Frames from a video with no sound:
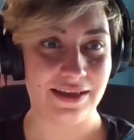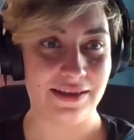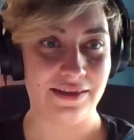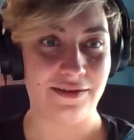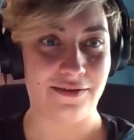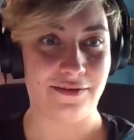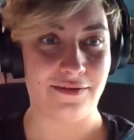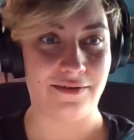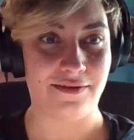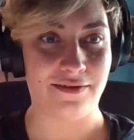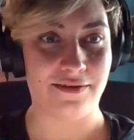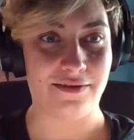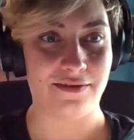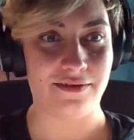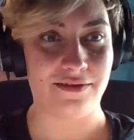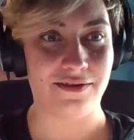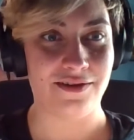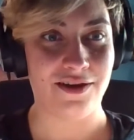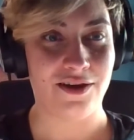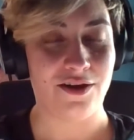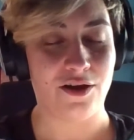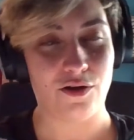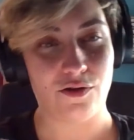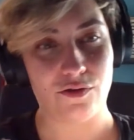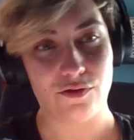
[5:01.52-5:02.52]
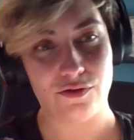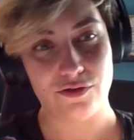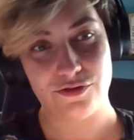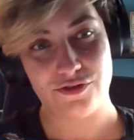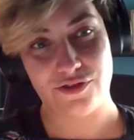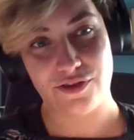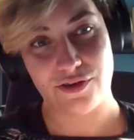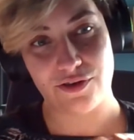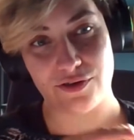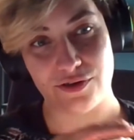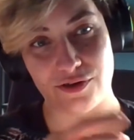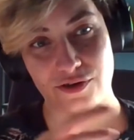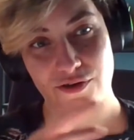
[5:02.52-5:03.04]
and all
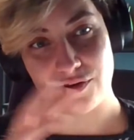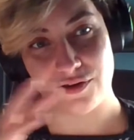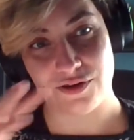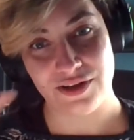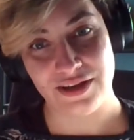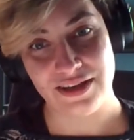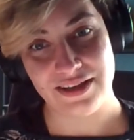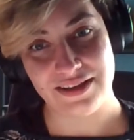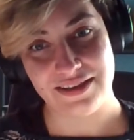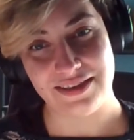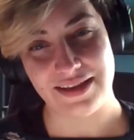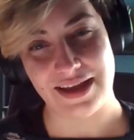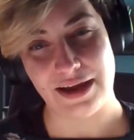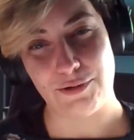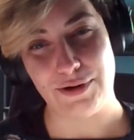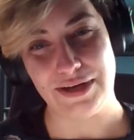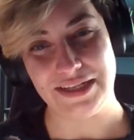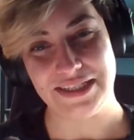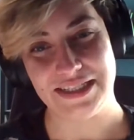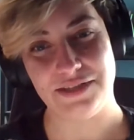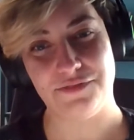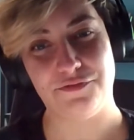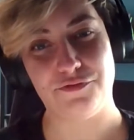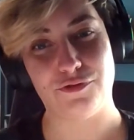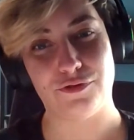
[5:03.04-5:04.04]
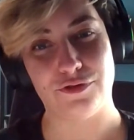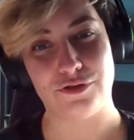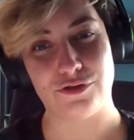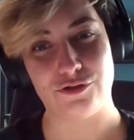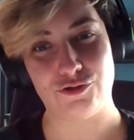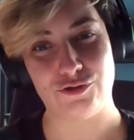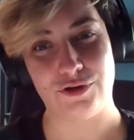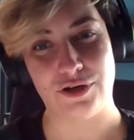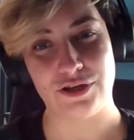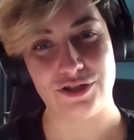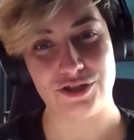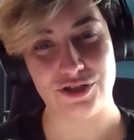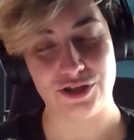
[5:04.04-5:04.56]
the narrative
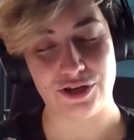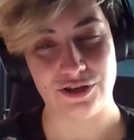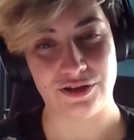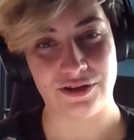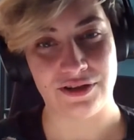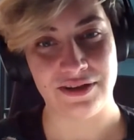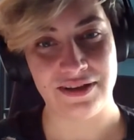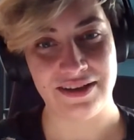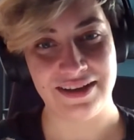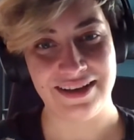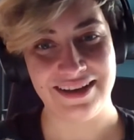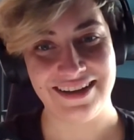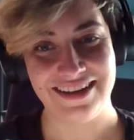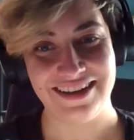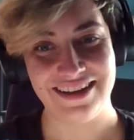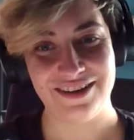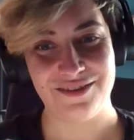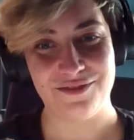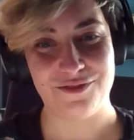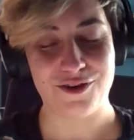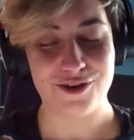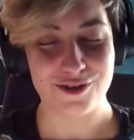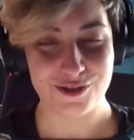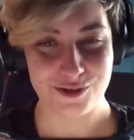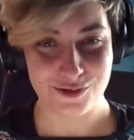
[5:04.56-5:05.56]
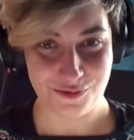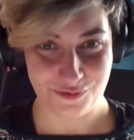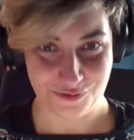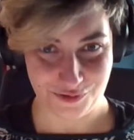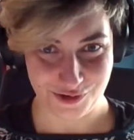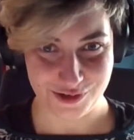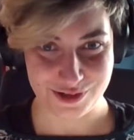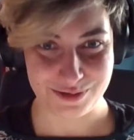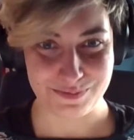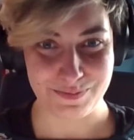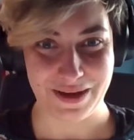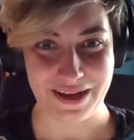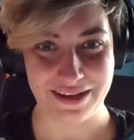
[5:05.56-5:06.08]
construction for the
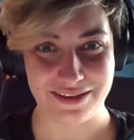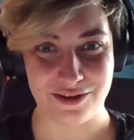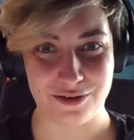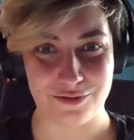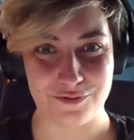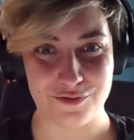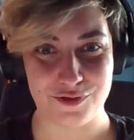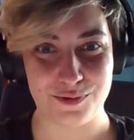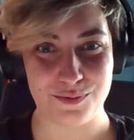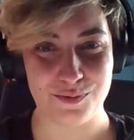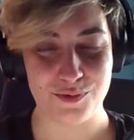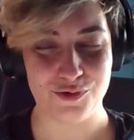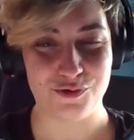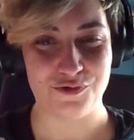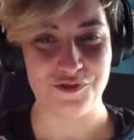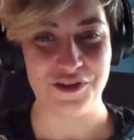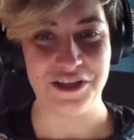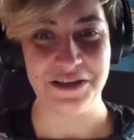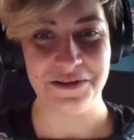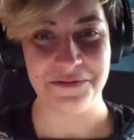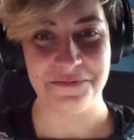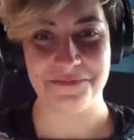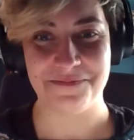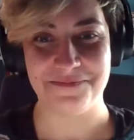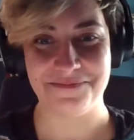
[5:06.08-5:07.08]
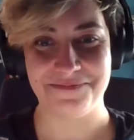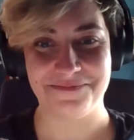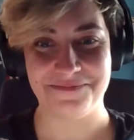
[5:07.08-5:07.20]
first part of the movie.